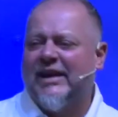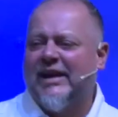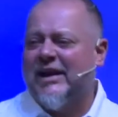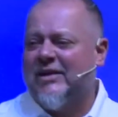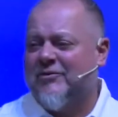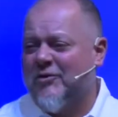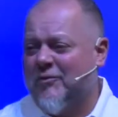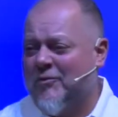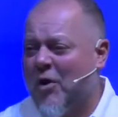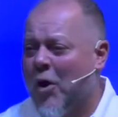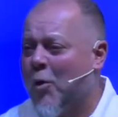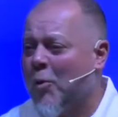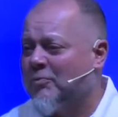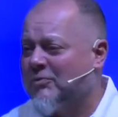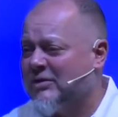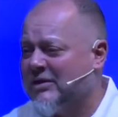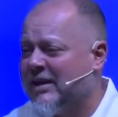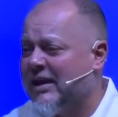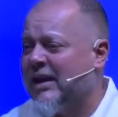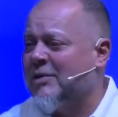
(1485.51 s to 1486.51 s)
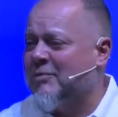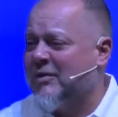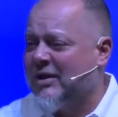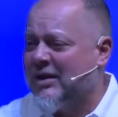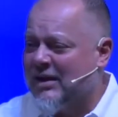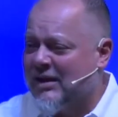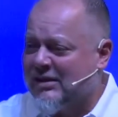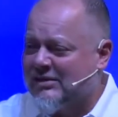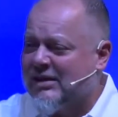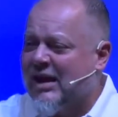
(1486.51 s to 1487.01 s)
I have hope today
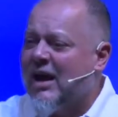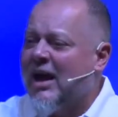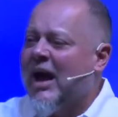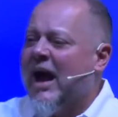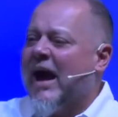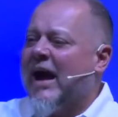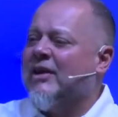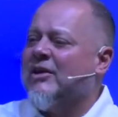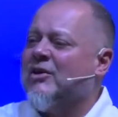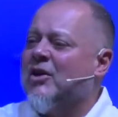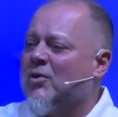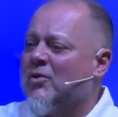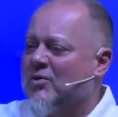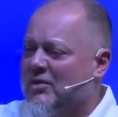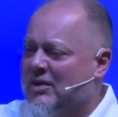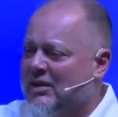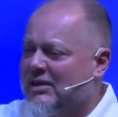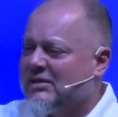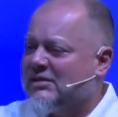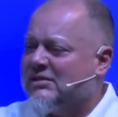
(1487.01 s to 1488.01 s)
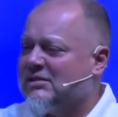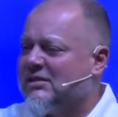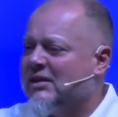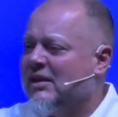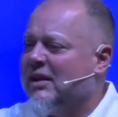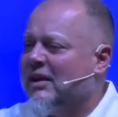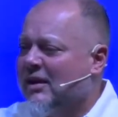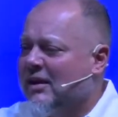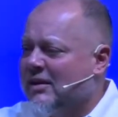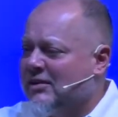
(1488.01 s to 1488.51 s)
because I know this
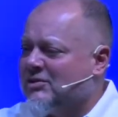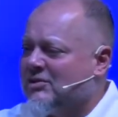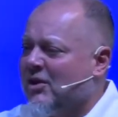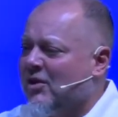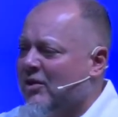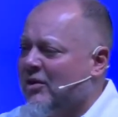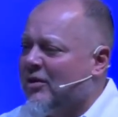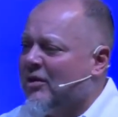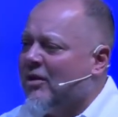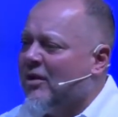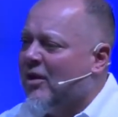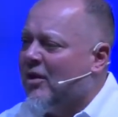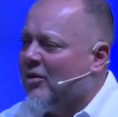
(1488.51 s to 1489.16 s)
is on